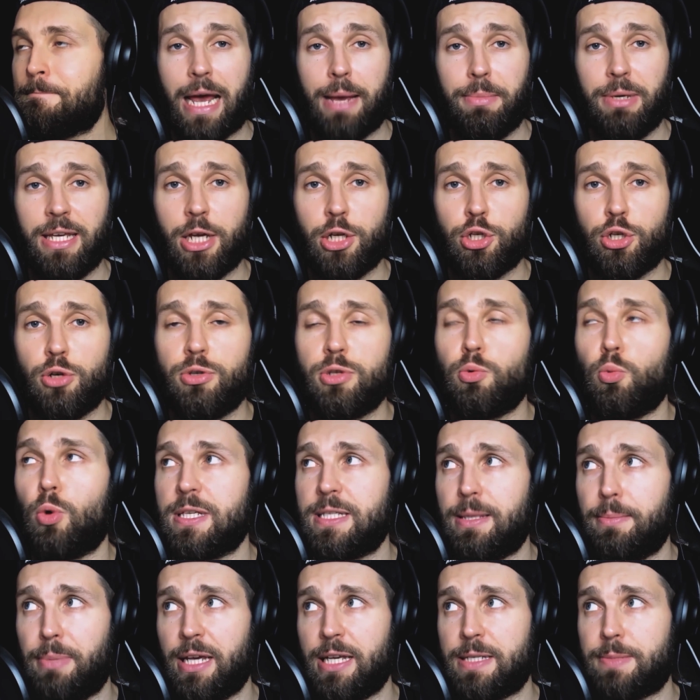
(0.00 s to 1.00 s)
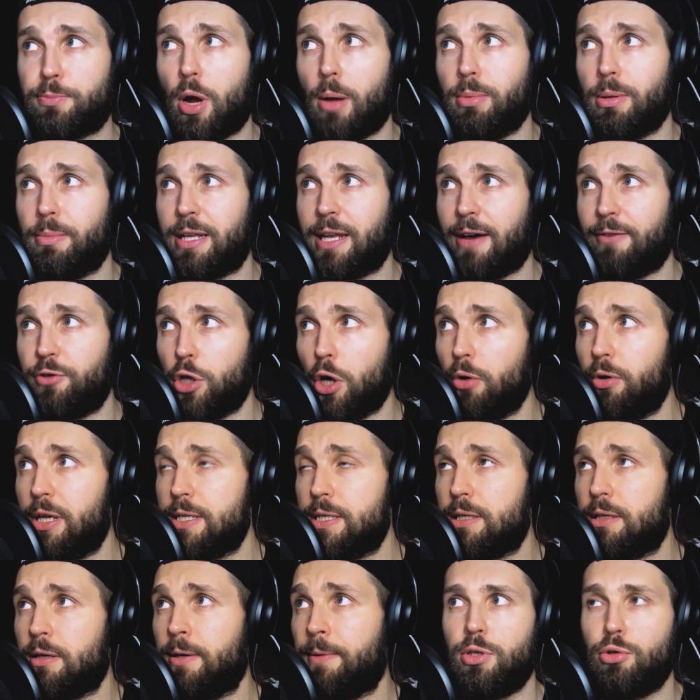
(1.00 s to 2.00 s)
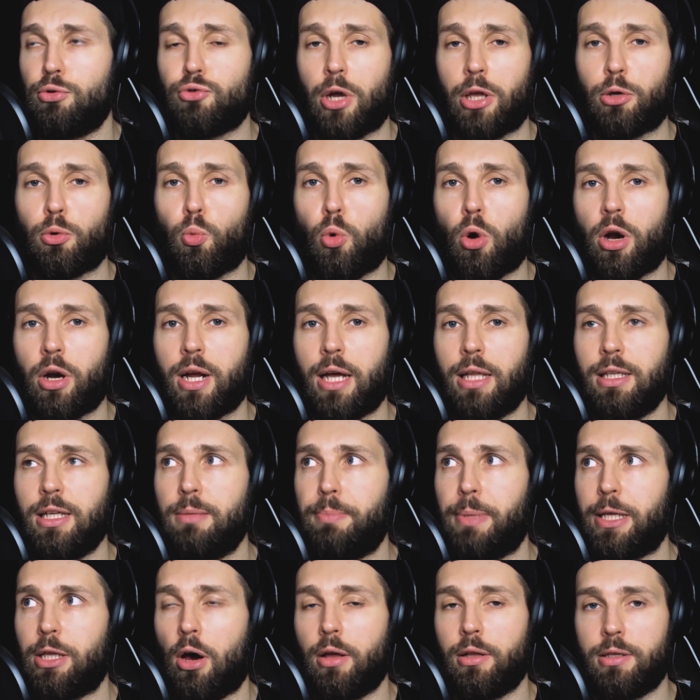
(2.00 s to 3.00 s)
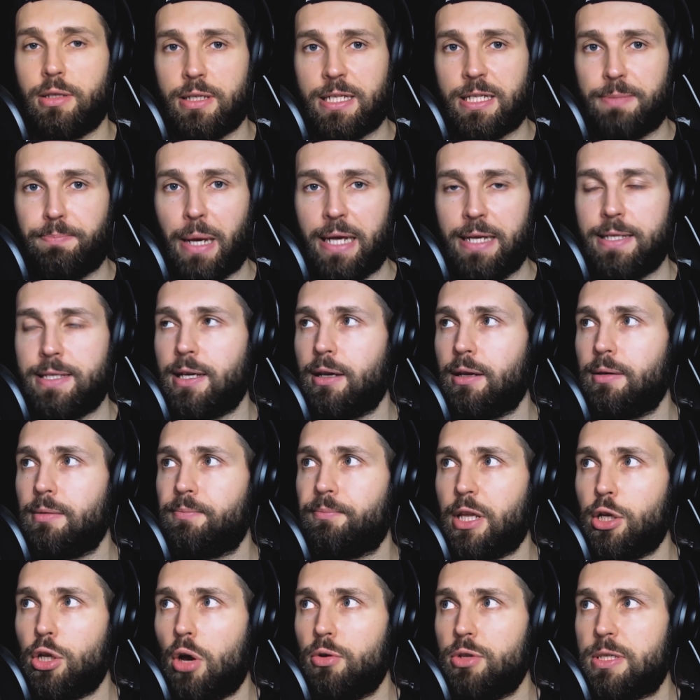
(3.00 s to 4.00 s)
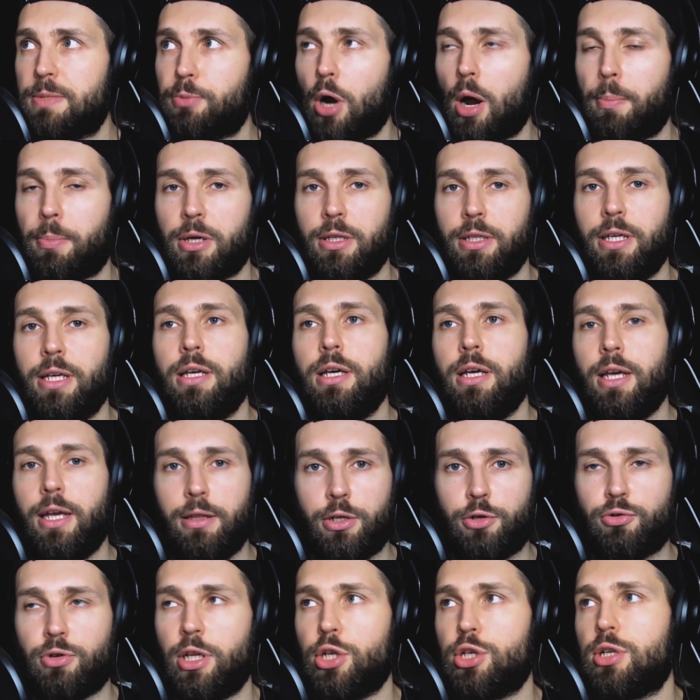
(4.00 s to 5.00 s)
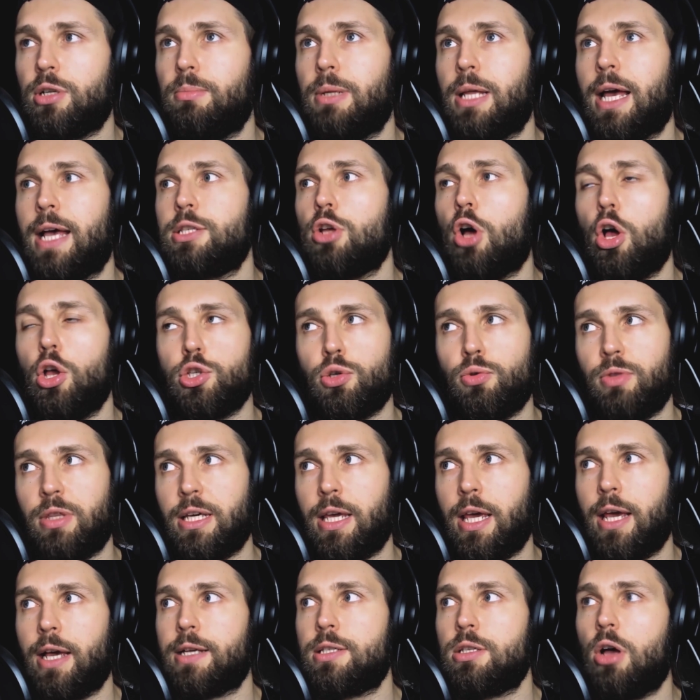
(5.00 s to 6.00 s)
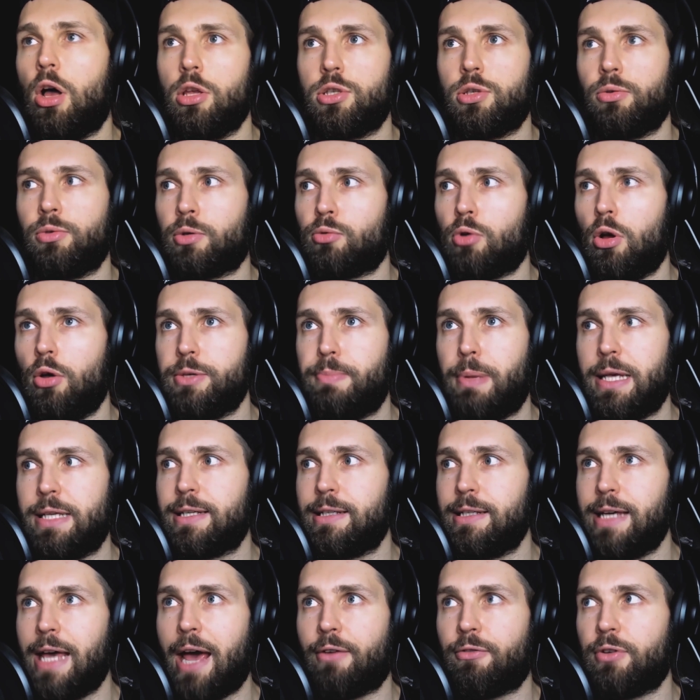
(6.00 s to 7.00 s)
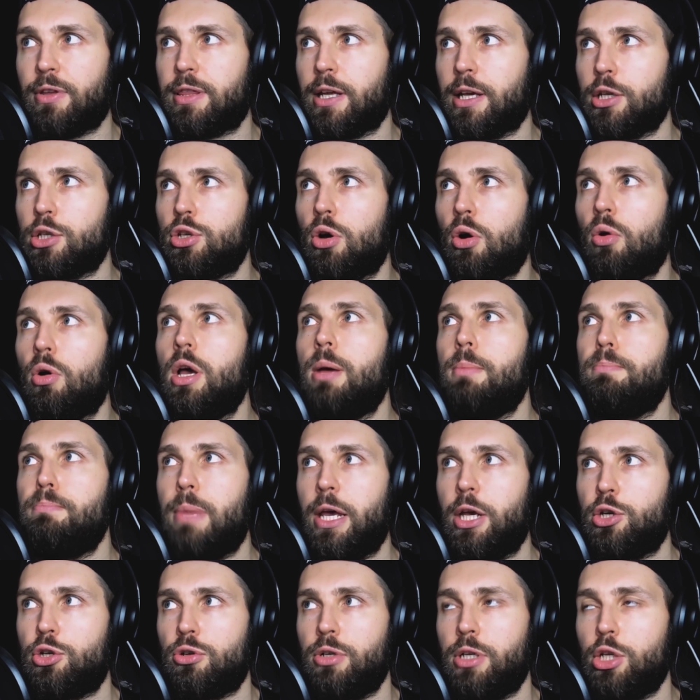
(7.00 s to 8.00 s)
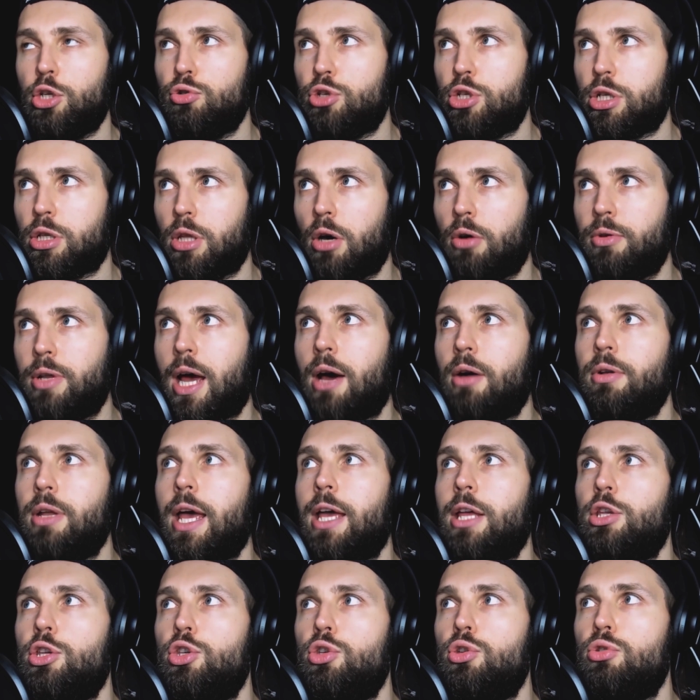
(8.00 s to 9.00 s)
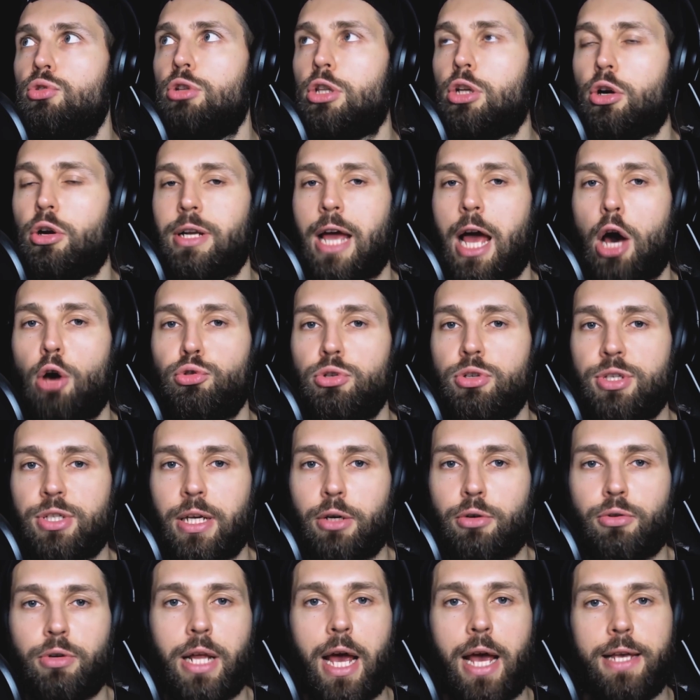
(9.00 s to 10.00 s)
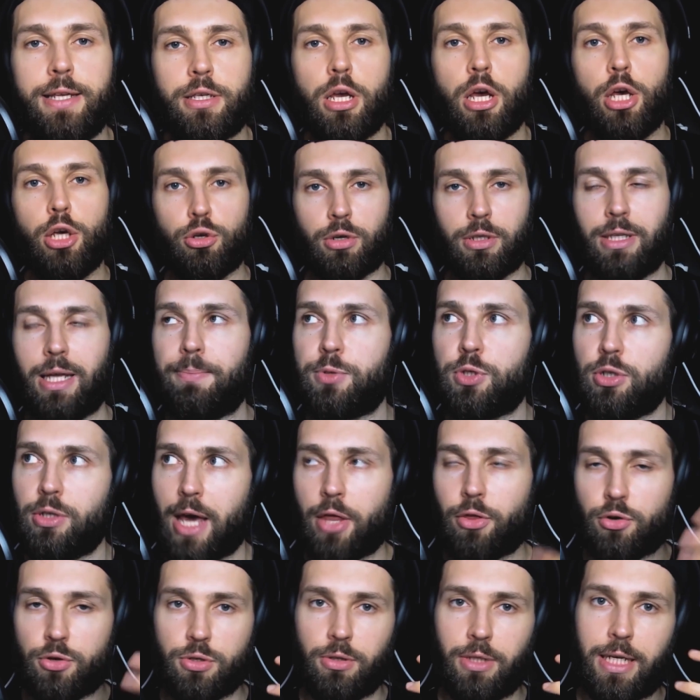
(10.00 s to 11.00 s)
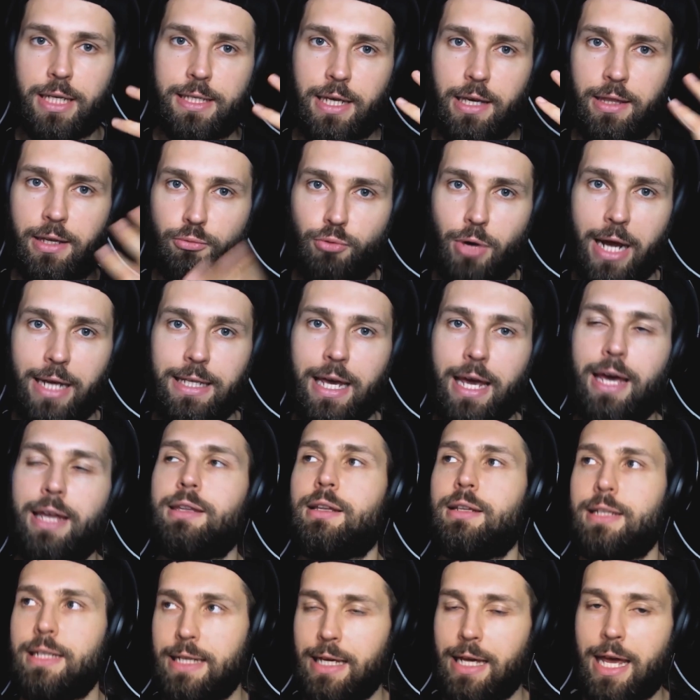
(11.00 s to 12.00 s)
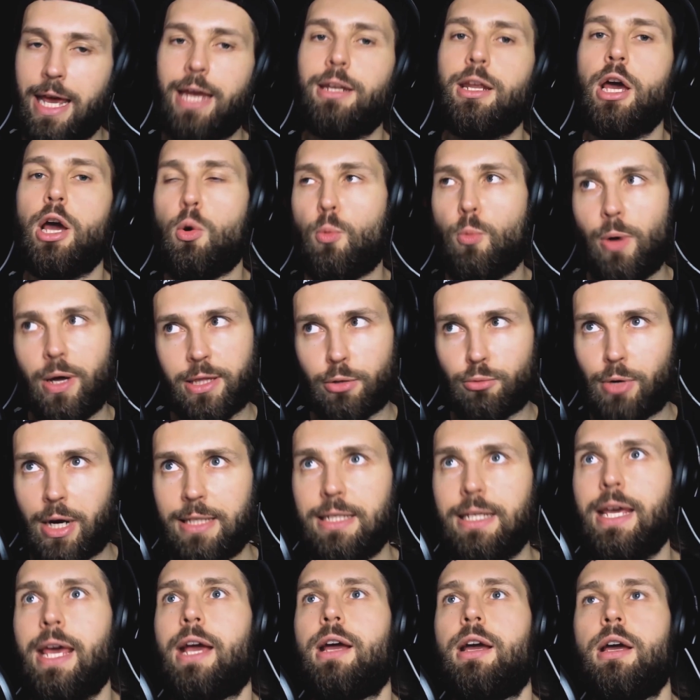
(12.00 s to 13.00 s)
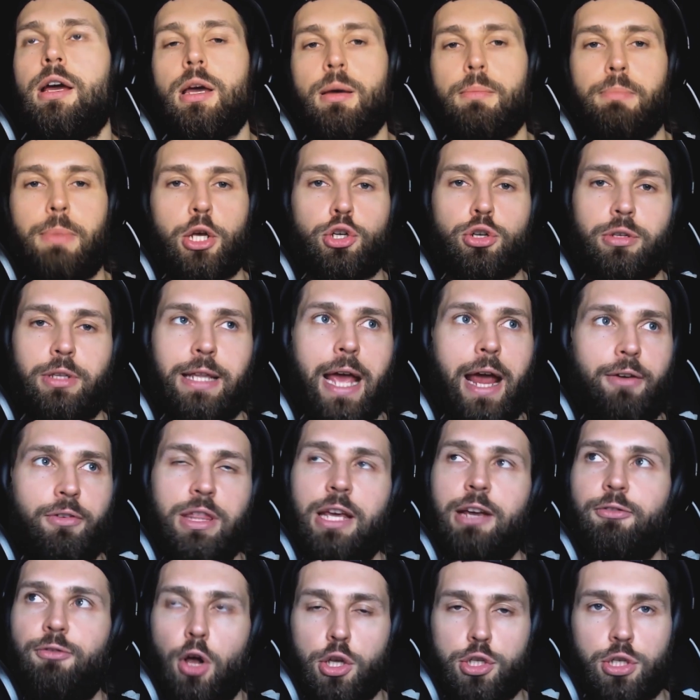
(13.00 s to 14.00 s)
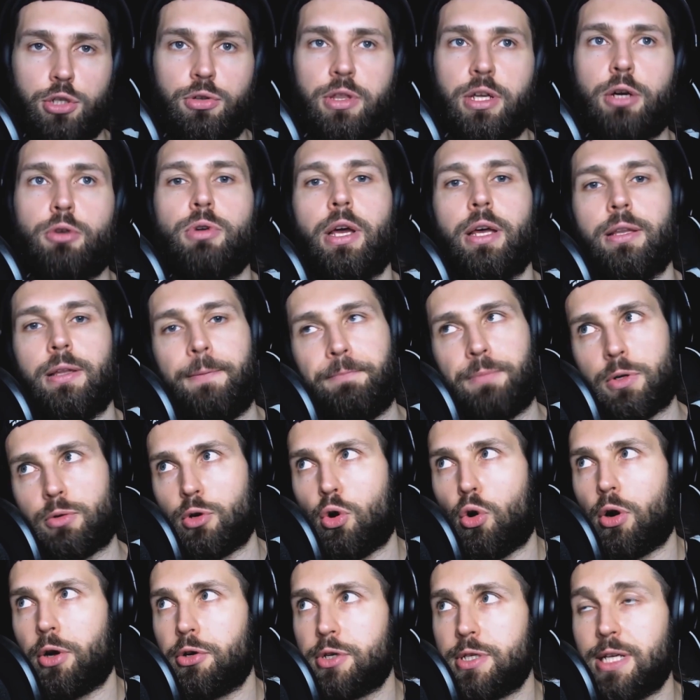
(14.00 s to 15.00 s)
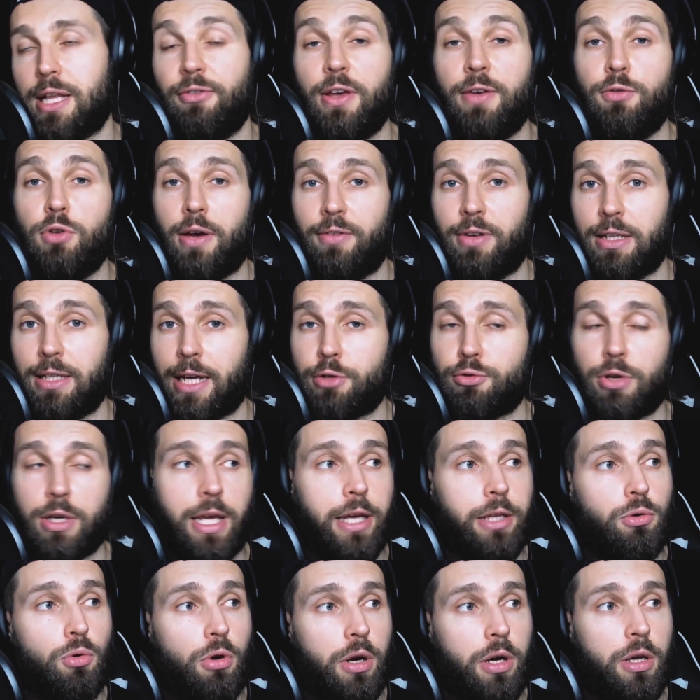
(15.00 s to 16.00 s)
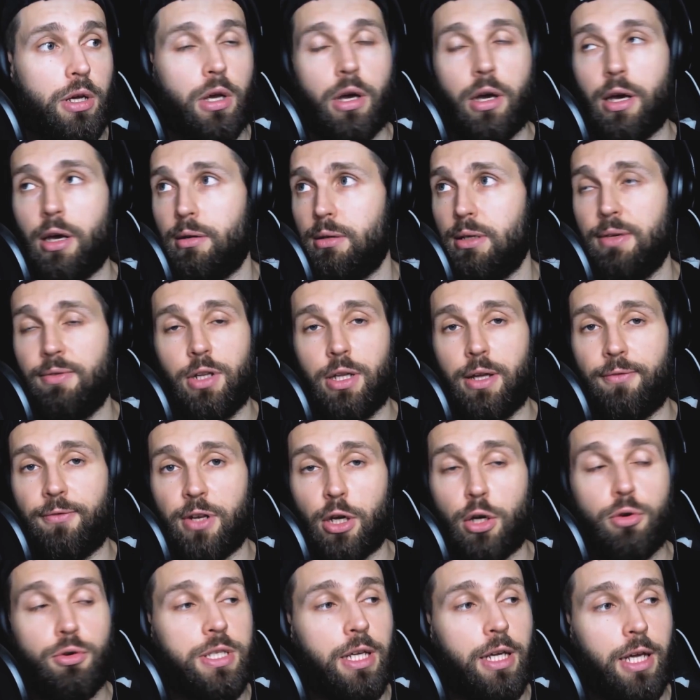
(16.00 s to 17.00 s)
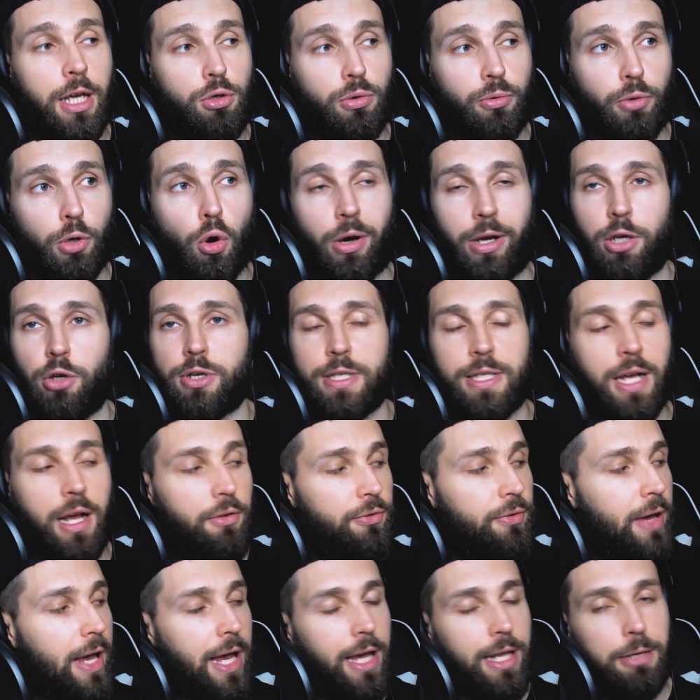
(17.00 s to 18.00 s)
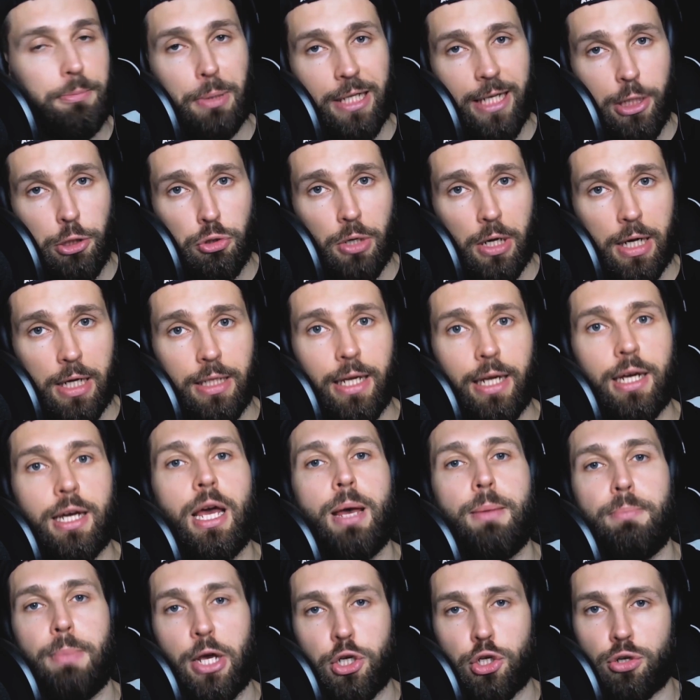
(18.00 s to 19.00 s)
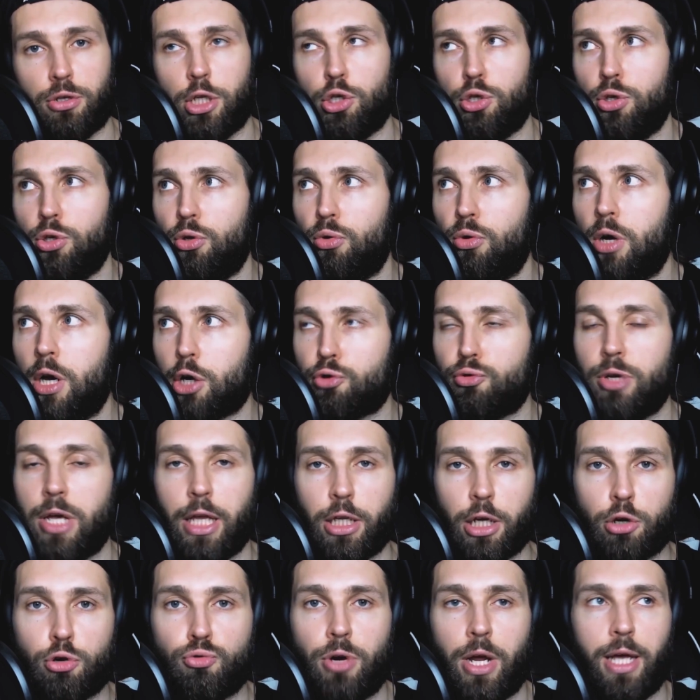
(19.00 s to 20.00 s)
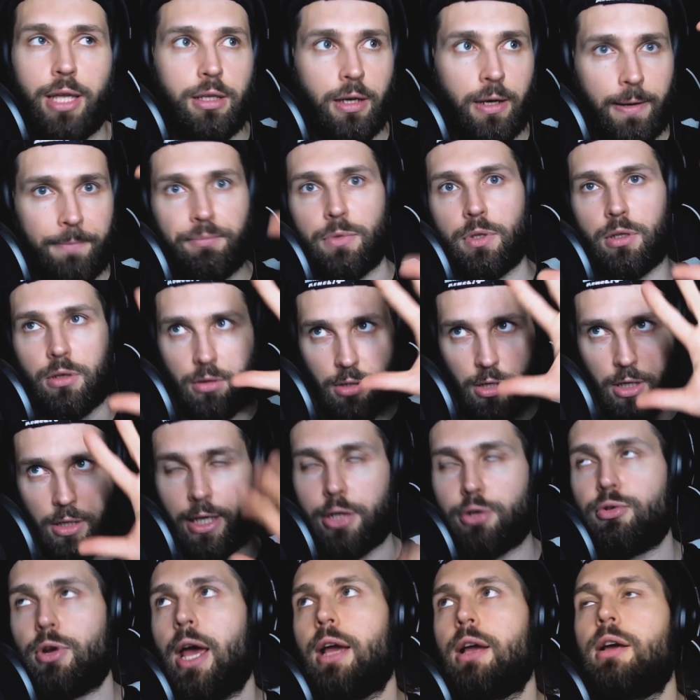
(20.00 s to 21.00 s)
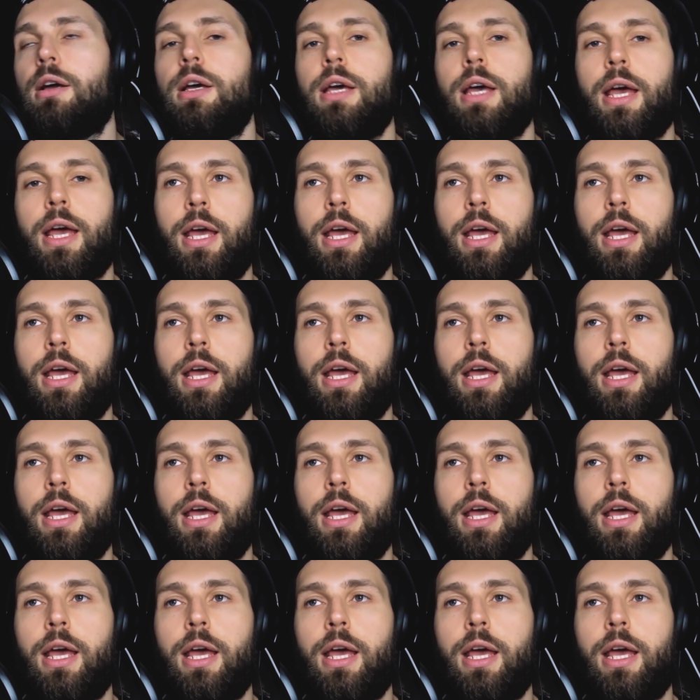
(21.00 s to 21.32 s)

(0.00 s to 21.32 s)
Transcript: Timing issues was the biggest problem that I've noticed. You'd rather work a little bit on spacing notes properly in the traditional blast, also the kicks, also the rolls, basically everything. So make sure that you slow down and you learn how to synchronize your limbs together. So let's say the right hand, the leading hand with the right kick. Make sure that everything falls into the grid. Record yourself if you have an electric kit or even if an acoustic kit, you're recording yourself and play to a click. Make sure that you create a grid a click track